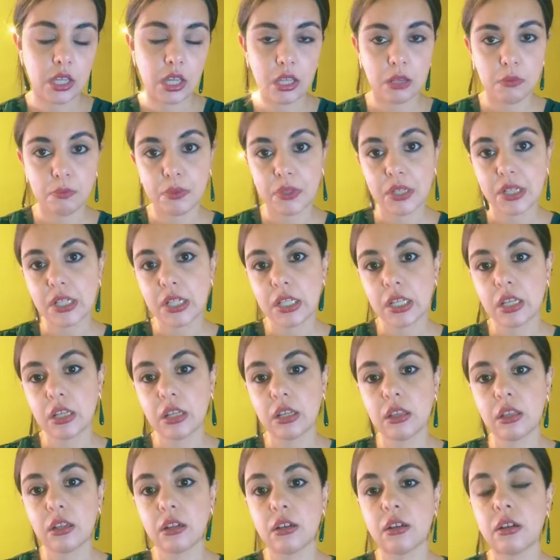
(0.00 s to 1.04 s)
in
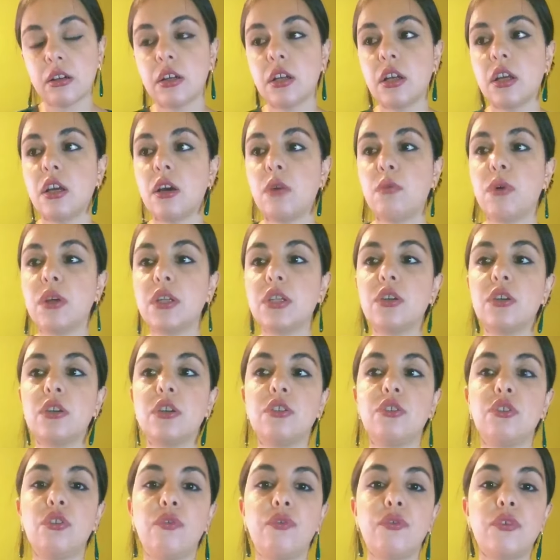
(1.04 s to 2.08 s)
particular. What you're
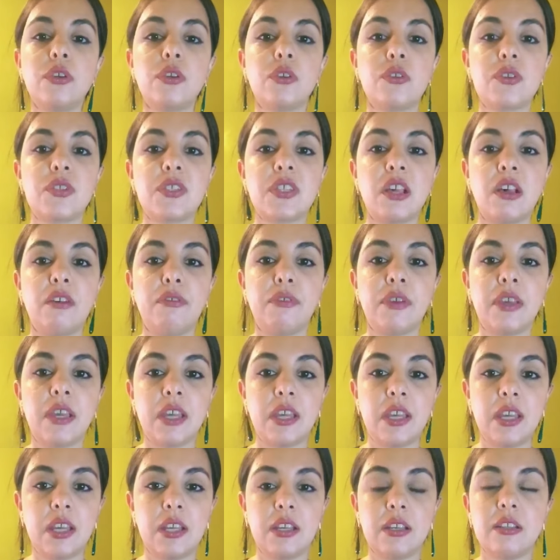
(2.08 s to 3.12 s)
going to do for yourself
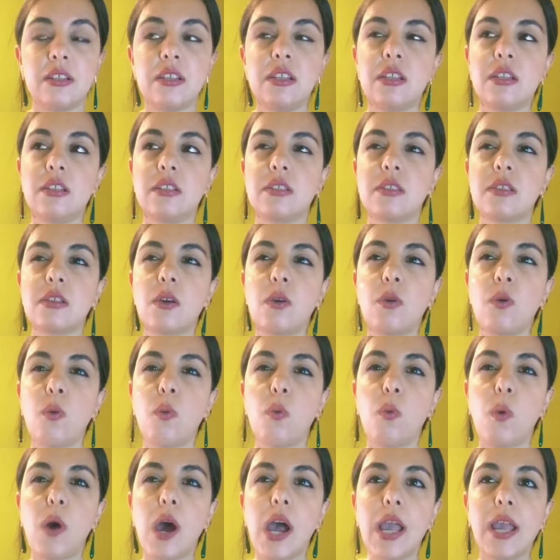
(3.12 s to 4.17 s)
ahead is
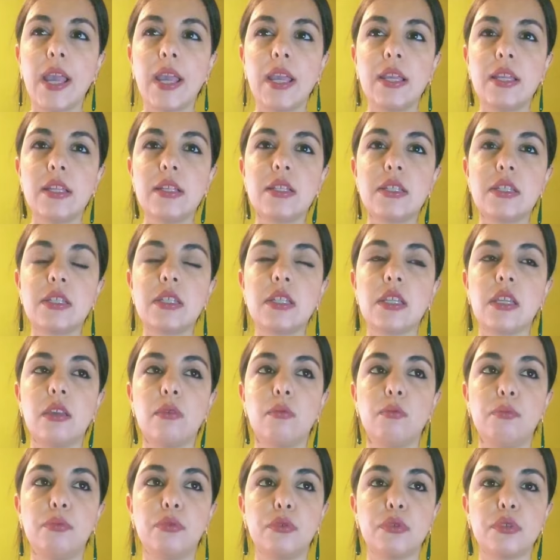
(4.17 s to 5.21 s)
quite
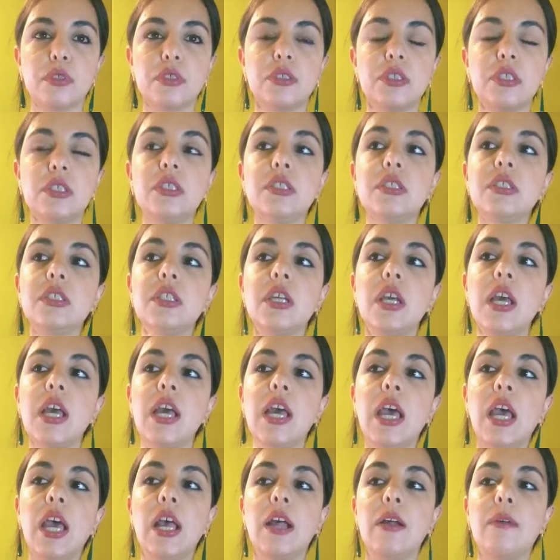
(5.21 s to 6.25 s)
important.
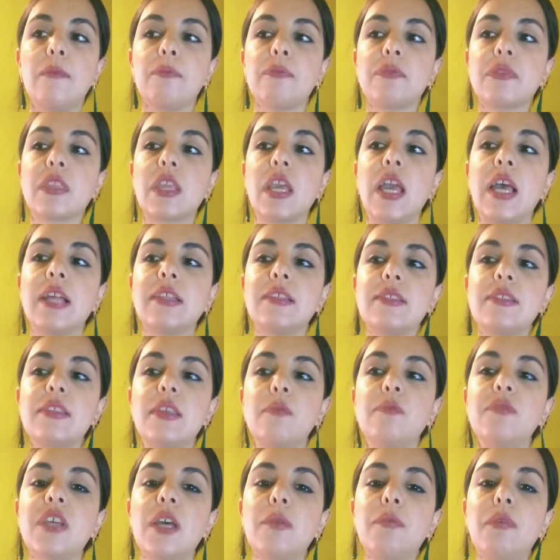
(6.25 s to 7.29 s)
At the
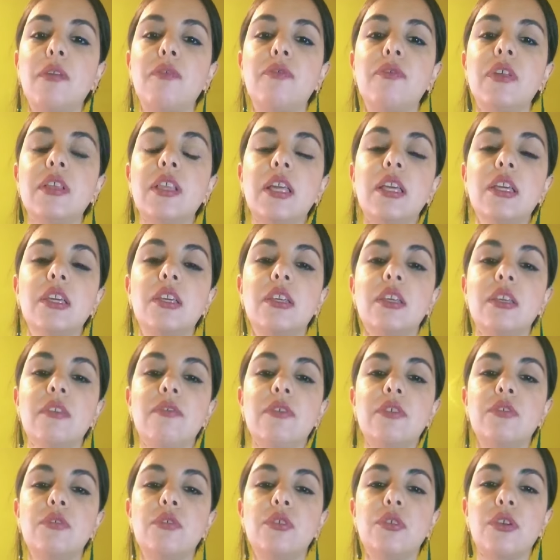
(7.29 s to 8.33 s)
same time, I feel like
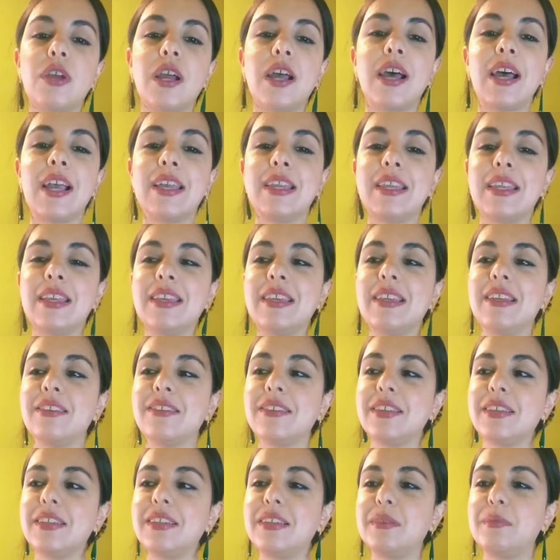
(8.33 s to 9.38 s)
even though you're hiding here
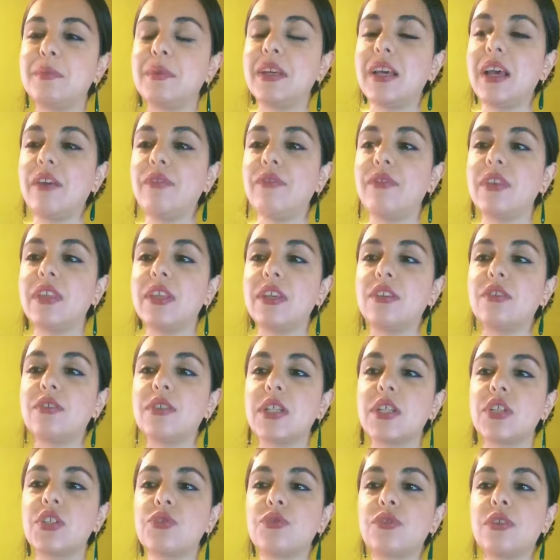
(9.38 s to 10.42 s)
a little bit, I feel like you're
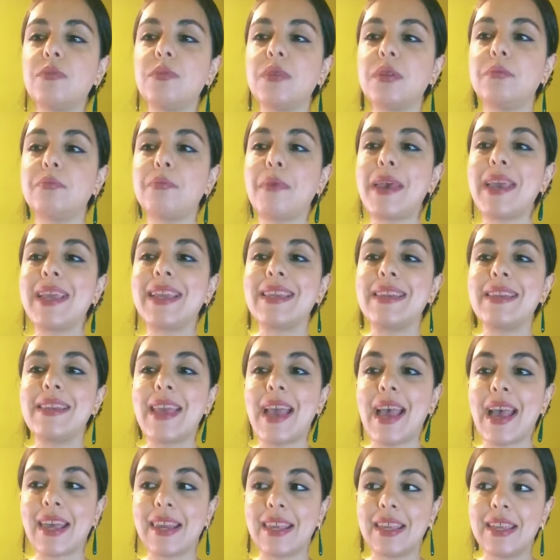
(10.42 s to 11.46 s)
extremely
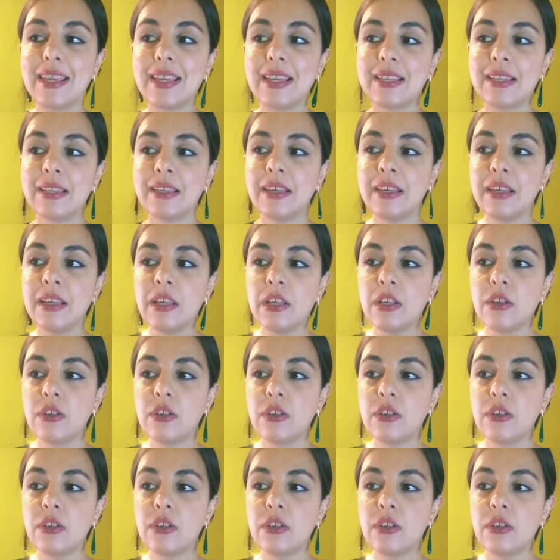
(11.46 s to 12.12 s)
magnetic